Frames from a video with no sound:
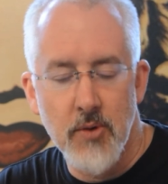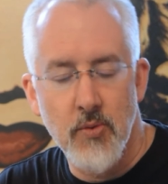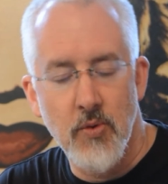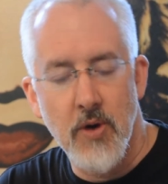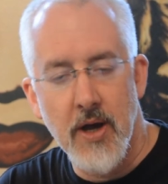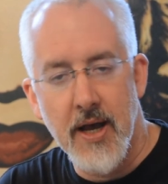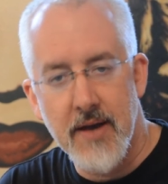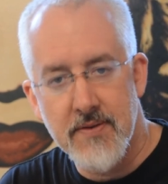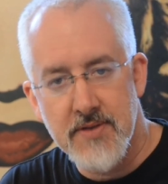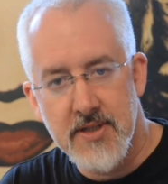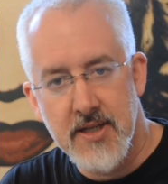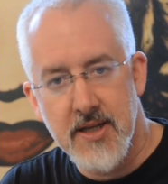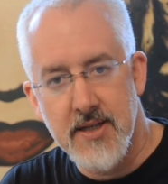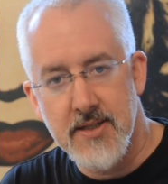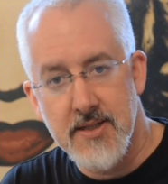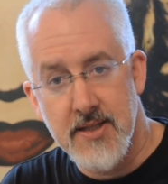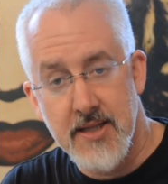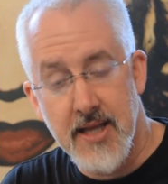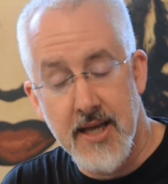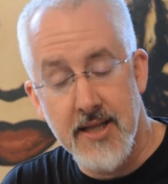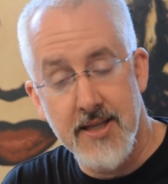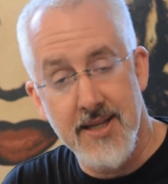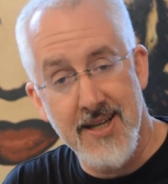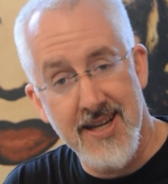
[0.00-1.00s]
But we'll have to
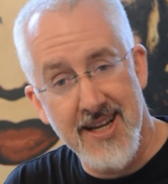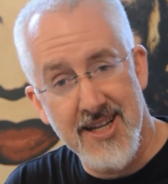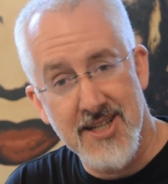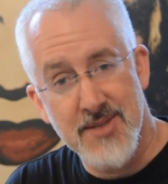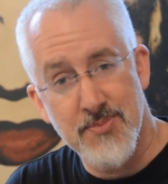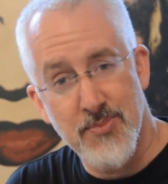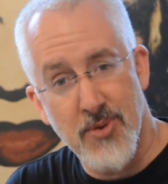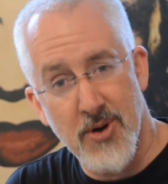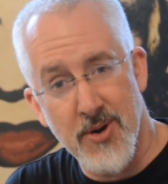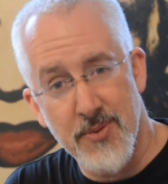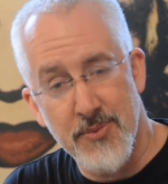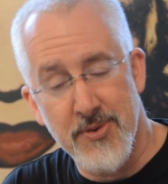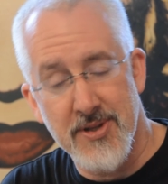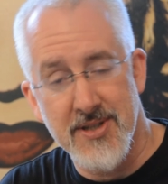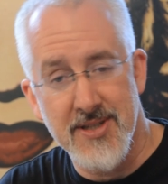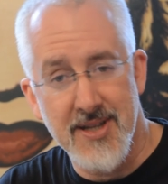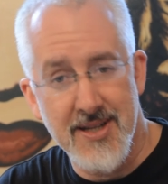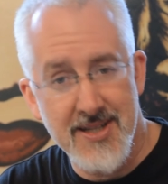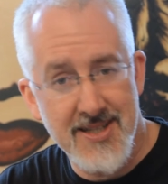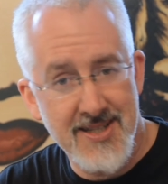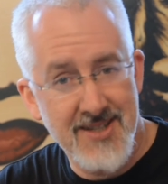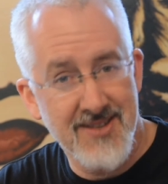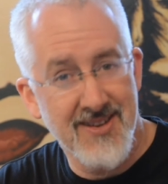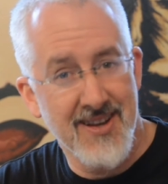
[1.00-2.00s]
get to that in the next
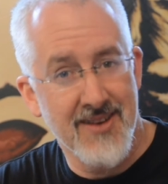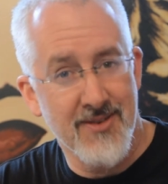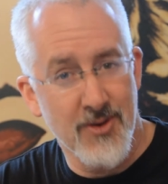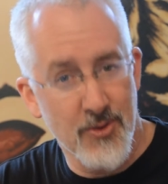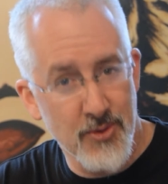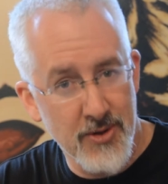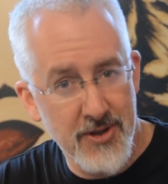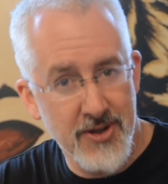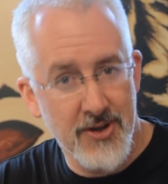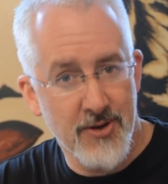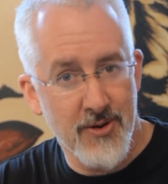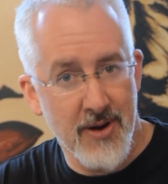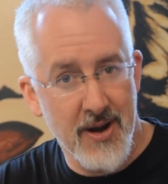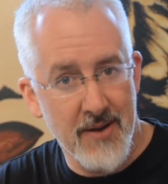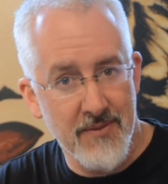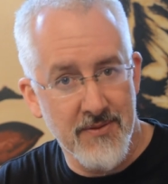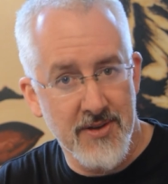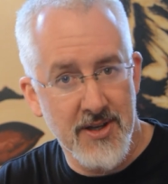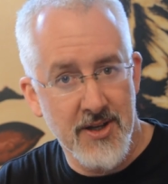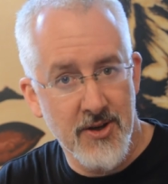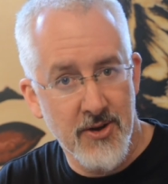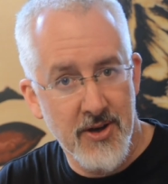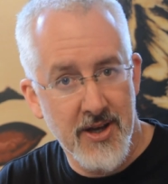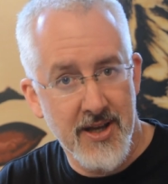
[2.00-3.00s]
part because I still have a really
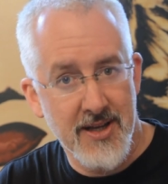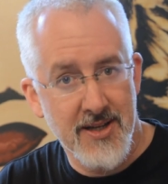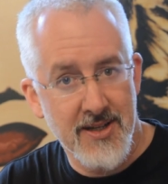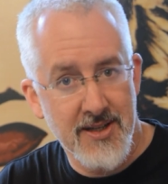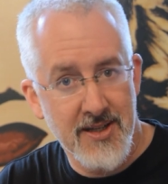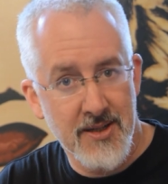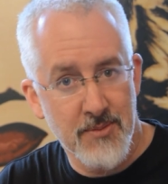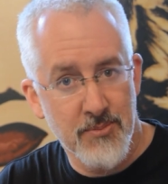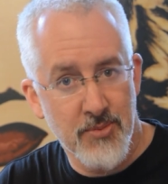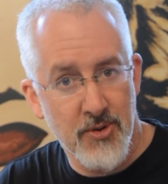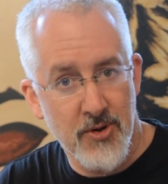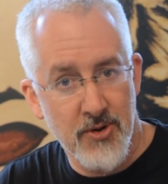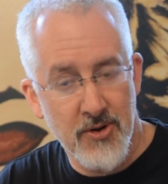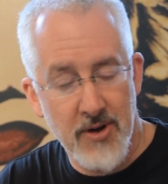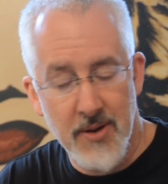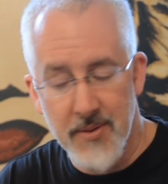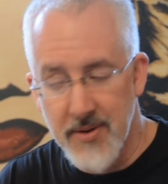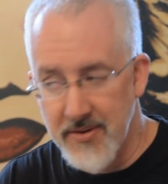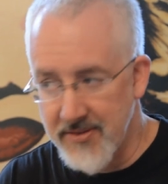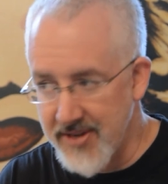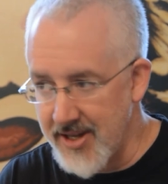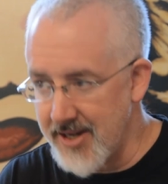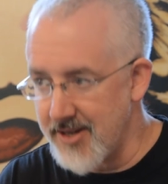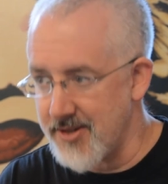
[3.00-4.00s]
crap video editing
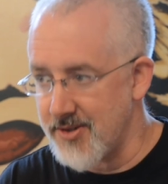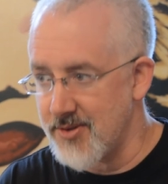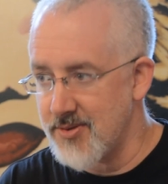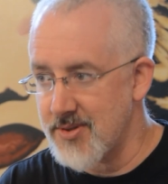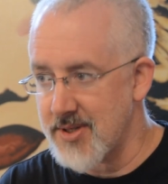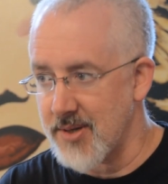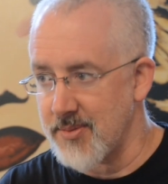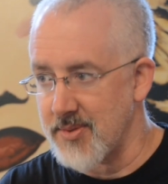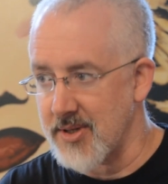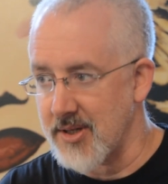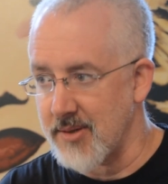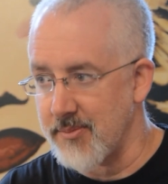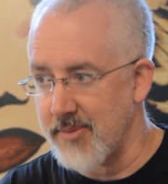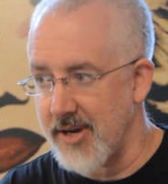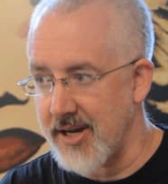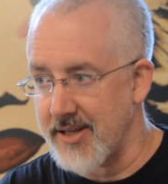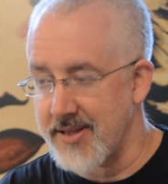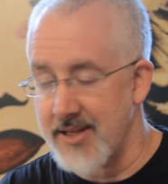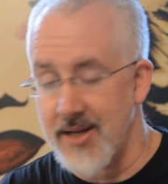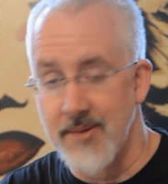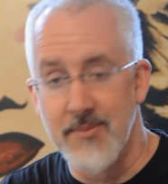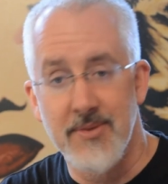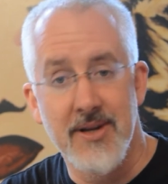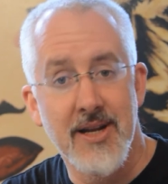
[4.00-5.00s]
program. I've got to do something
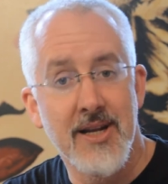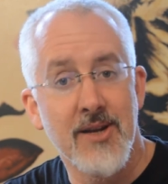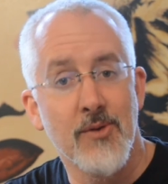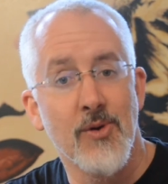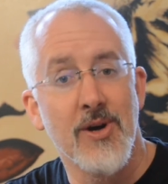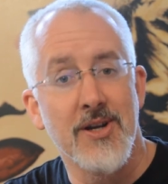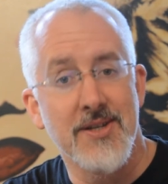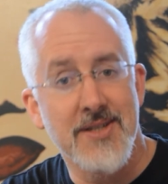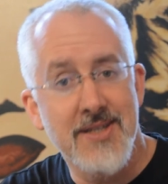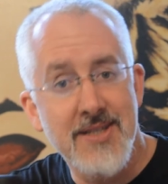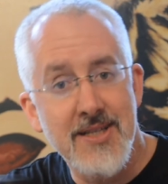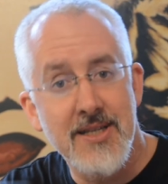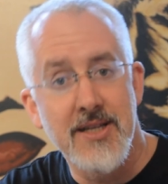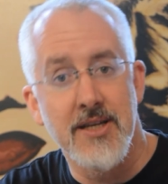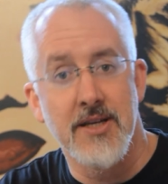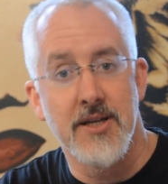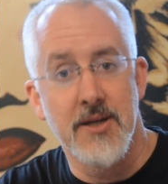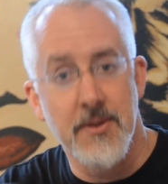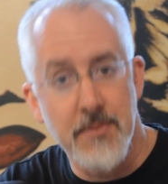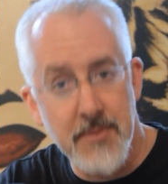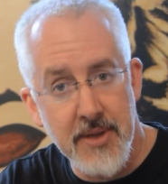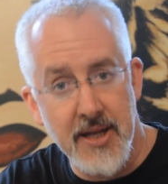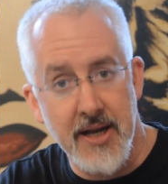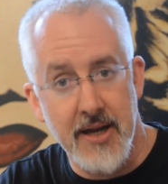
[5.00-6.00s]
about that. But anyway, I'll
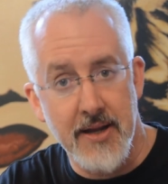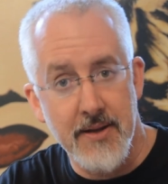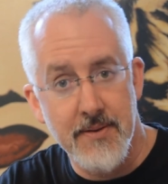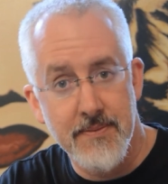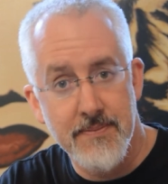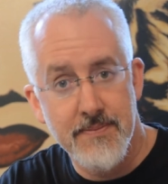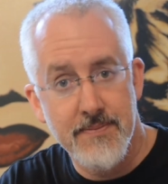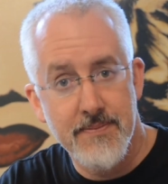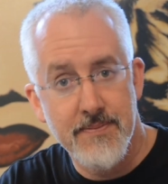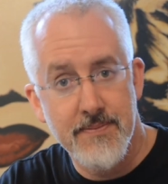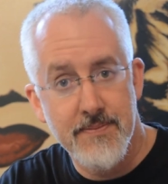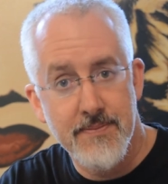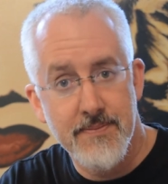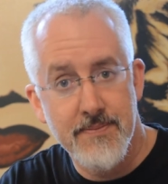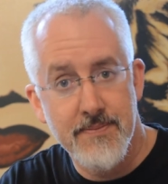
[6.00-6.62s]
see you in a minute.